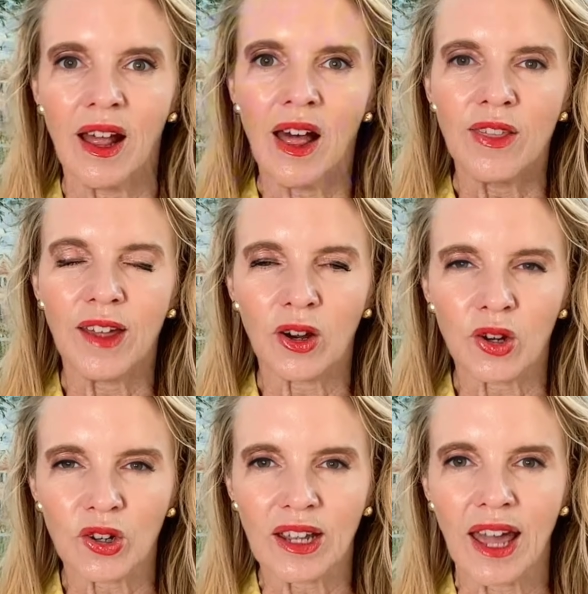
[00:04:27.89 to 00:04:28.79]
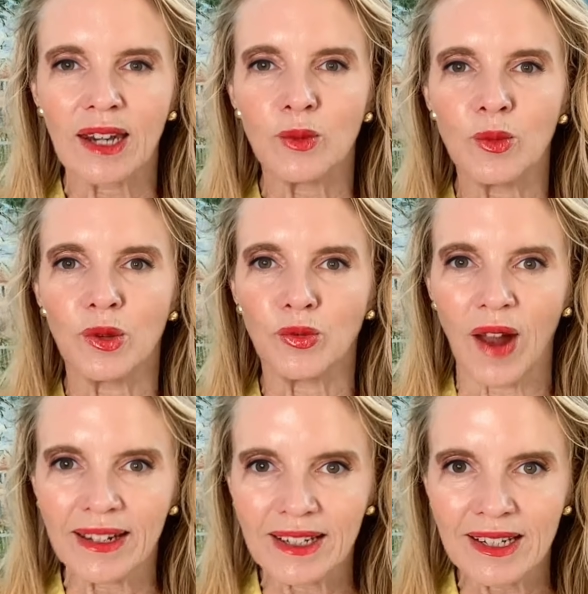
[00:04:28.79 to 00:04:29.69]
They are created when the
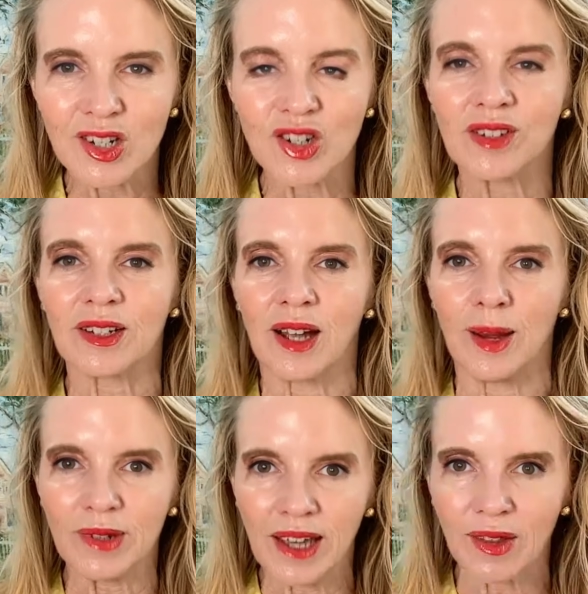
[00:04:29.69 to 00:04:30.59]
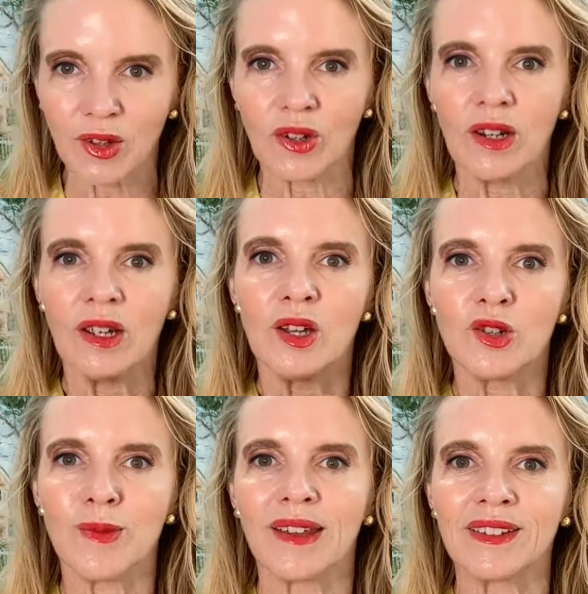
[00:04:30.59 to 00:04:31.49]
right conditions come together to
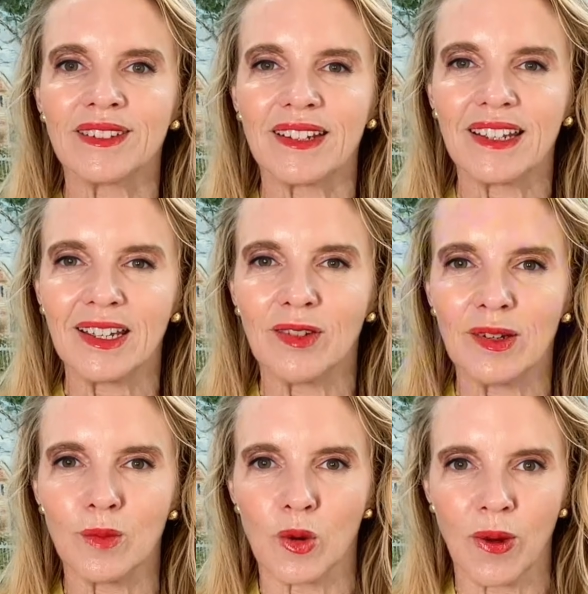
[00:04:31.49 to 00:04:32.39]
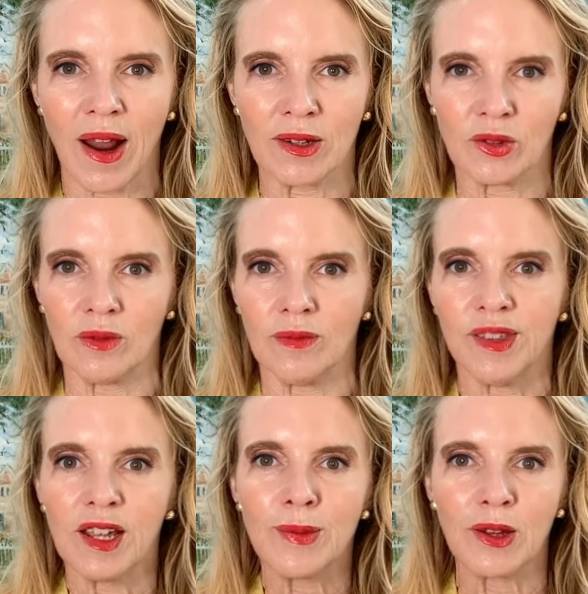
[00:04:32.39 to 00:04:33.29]
make this even more practical. Think
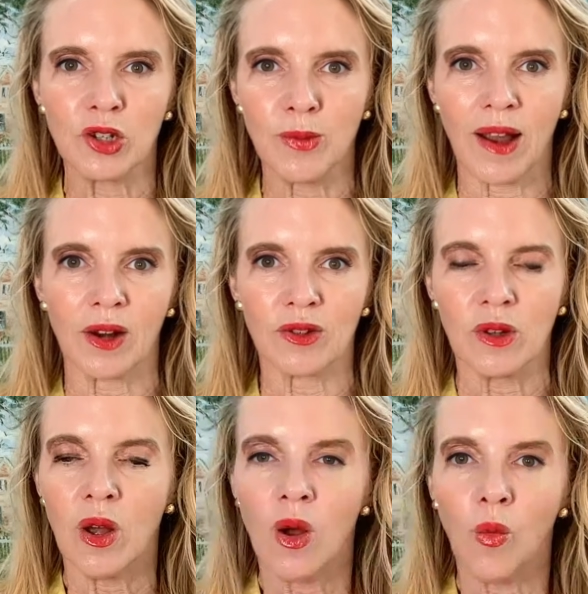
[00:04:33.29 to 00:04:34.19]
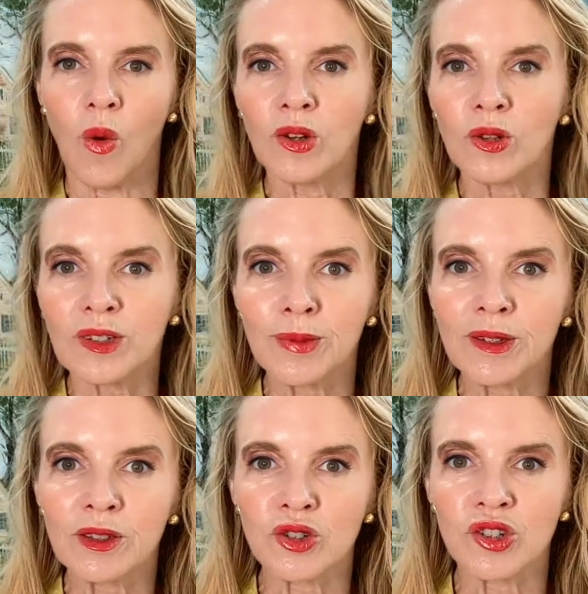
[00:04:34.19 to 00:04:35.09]
about 2 buyers, one who's simply
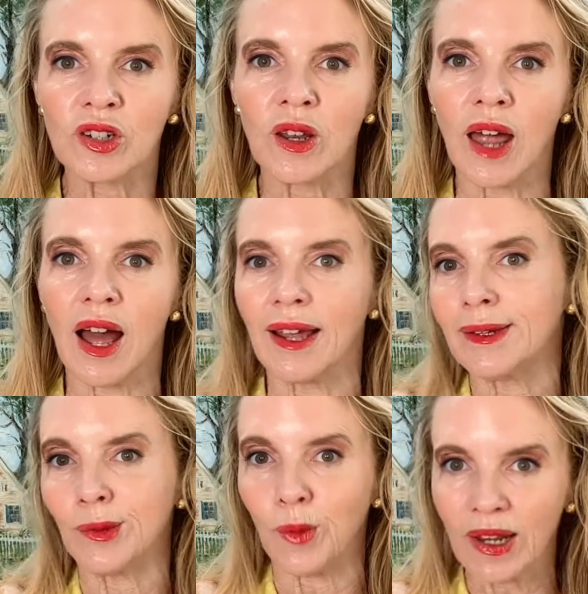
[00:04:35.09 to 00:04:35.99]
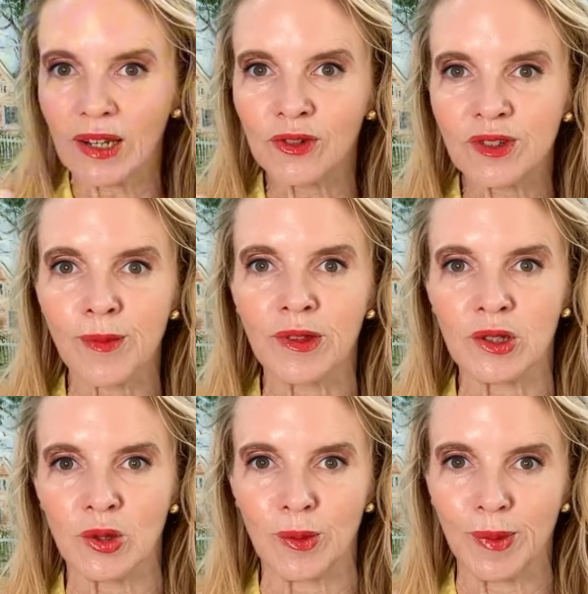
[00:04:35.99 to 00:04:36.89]
searching online and waiting for something
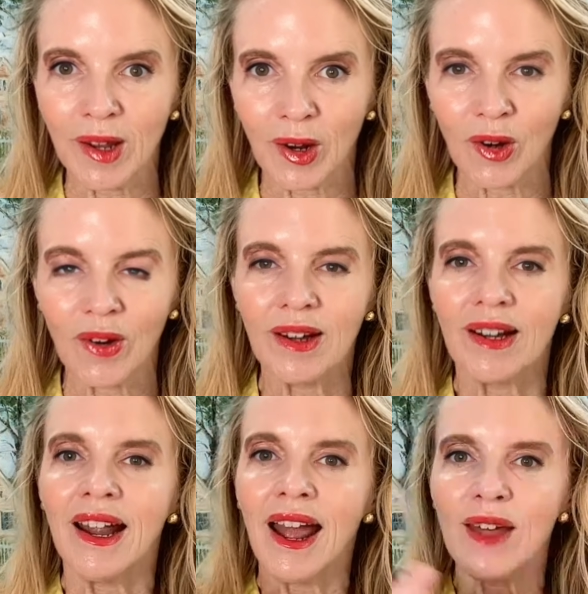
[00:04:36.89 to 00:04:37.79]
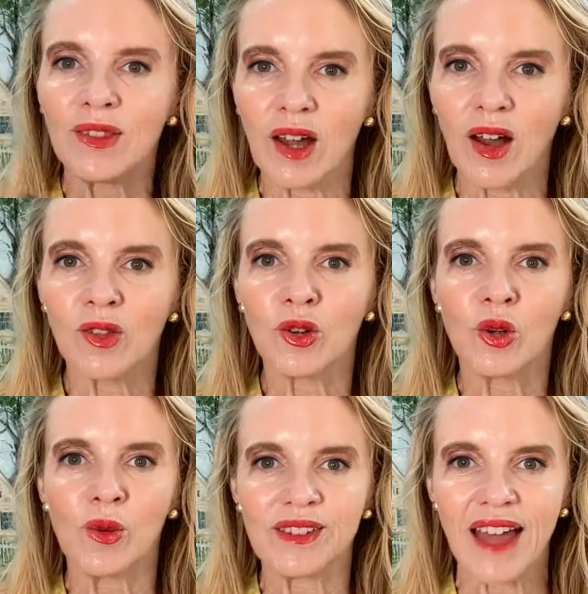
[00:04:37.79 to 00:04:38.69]
to appear, and the other who
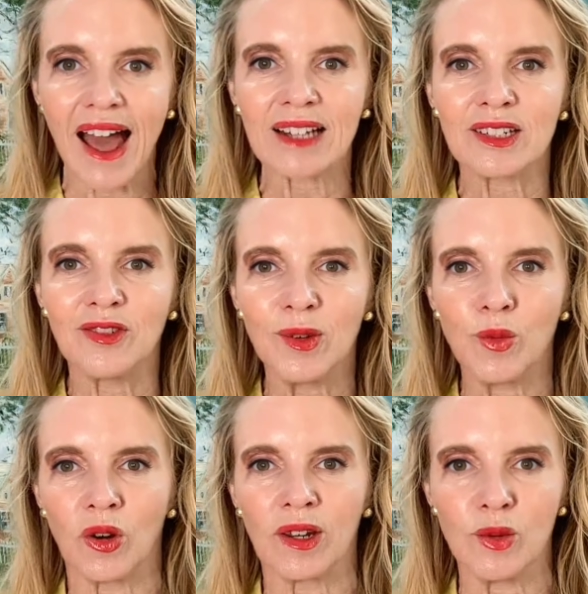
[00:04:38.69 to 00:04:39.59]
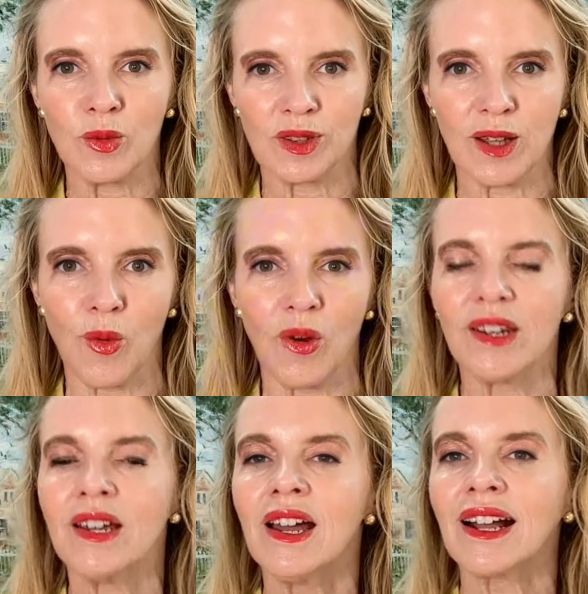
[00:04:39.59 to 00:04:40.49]
is actively working with someone
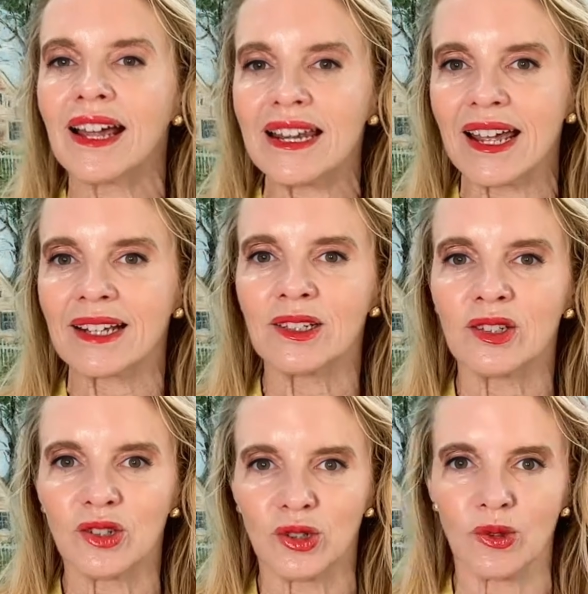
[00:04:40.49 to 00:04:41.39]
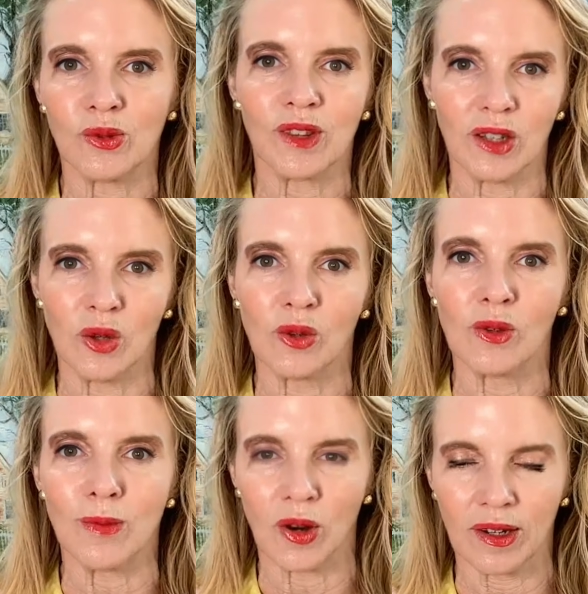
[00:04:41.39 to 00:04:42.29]
connected to the local
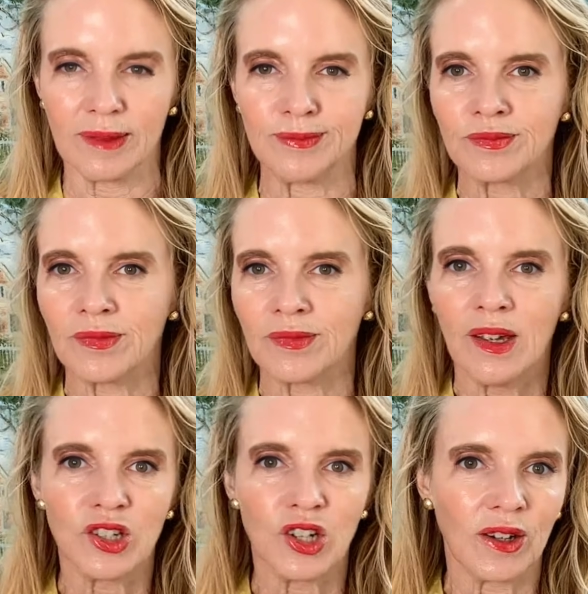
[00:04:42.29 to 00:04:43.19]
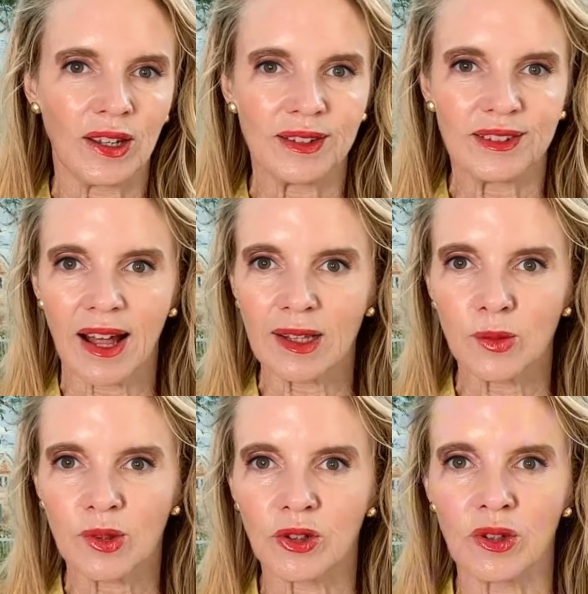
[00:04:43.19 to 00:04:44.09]
market, sharing exactly what
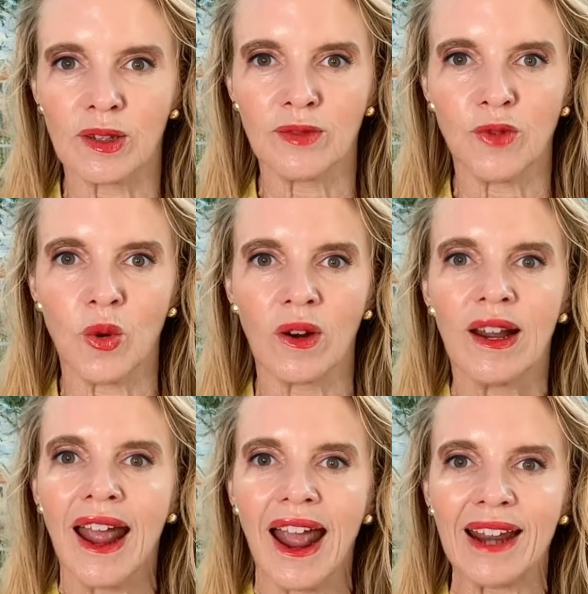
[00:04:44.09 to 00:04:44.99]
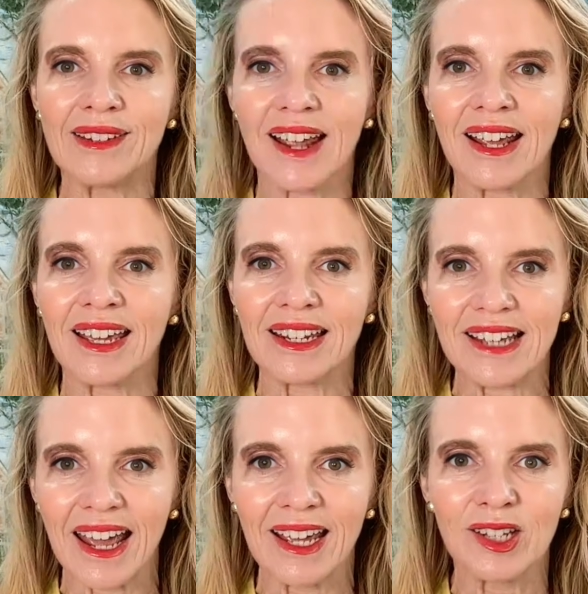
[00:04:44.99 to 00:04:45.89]
they're looking for and staying
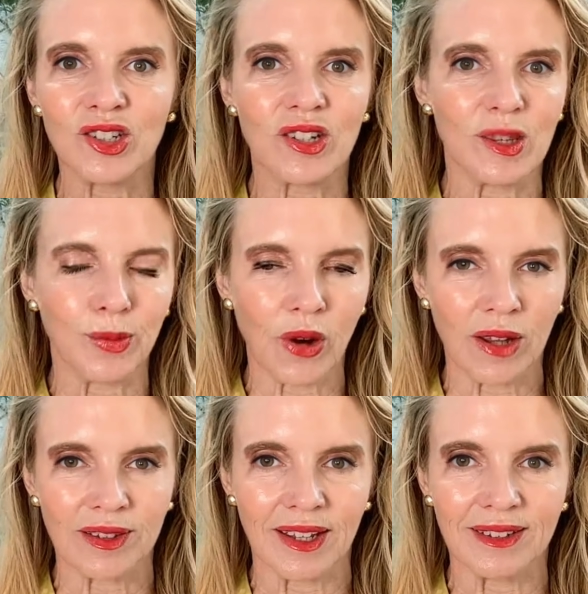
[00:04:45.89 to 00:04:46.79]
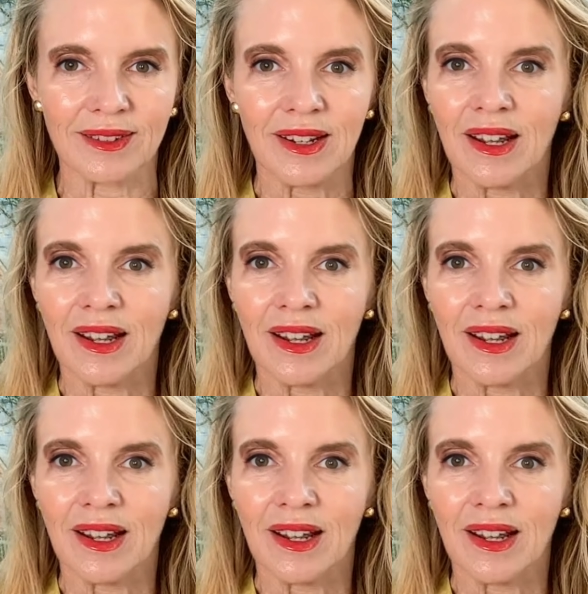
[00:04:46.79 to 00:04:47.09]
engaged in the process.